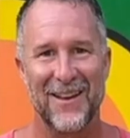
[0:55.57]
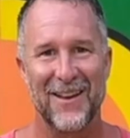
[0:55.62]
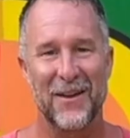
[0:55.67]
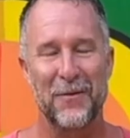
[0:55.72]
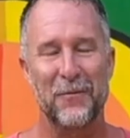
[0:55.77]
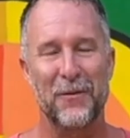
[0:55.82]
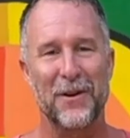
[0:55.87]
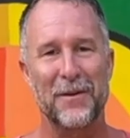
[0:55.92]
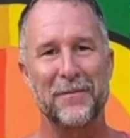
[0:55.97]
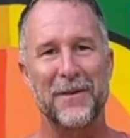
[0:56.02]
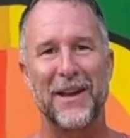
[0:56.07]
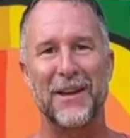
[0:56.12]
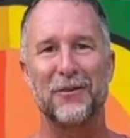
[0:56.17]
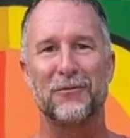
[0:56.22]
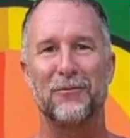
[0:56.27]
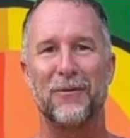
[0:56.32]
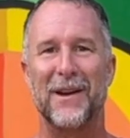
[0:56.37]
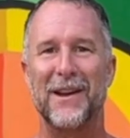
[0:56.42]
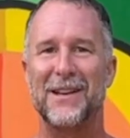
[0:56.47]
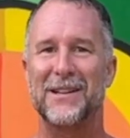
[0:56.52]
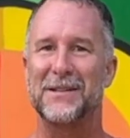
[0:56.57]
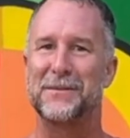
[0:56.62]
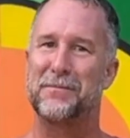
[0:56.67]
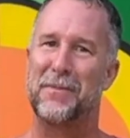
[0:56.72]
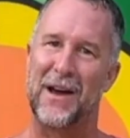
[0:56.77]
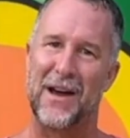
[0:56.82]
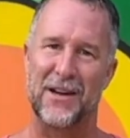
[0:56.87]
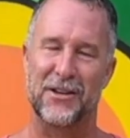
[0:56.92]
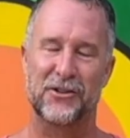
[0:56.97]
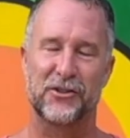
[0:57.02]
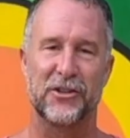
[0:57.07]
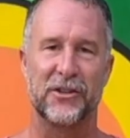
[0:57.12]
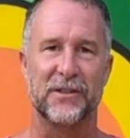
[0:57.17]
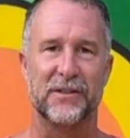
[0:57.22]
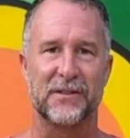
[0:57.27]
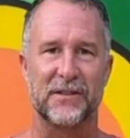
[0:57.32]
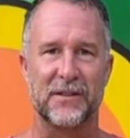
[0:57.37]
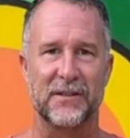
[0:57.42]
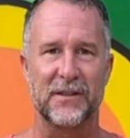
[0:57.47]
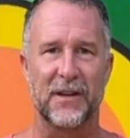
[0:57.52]
And one of my greatest
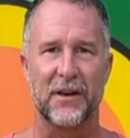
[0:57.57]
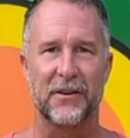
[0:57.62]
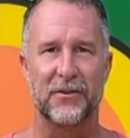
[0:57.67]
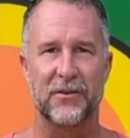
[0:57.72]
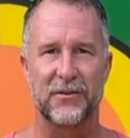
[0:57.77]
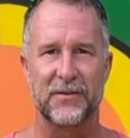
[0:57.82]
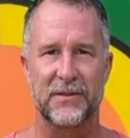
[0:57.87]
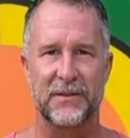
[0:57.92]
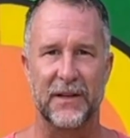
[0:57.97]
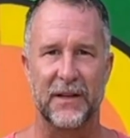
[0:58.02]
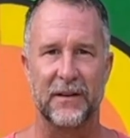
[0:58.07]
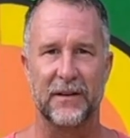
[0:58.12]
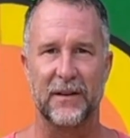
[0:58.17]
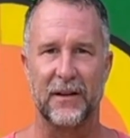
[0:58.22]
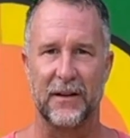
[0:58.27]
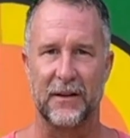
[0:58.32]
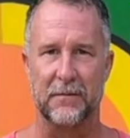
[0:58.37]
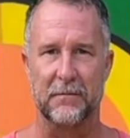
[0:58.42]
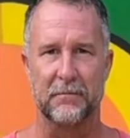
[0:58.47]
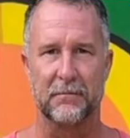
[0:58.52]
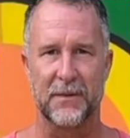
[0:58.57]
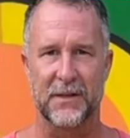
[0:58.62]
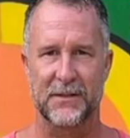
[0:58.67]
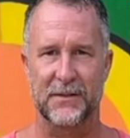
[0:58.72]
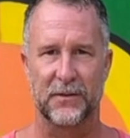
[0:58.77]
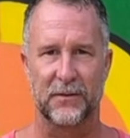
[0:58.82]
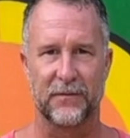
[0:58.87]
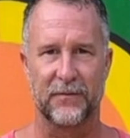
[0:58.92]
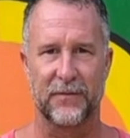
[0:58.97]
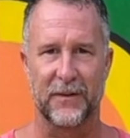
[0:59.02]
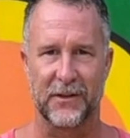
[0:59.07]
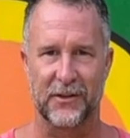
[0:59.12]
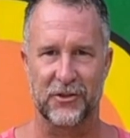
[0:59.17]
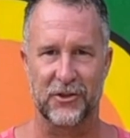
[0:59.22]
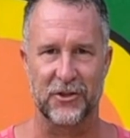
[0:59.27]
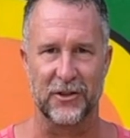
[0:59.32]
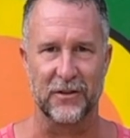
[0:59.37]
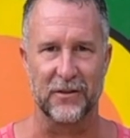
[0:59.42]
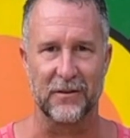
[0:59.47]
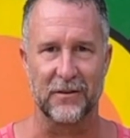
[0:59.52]
passions is understanding muscle
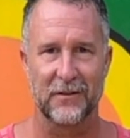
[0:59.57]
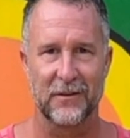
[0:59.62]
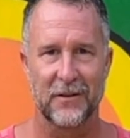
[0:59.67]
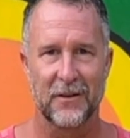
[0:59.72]
function.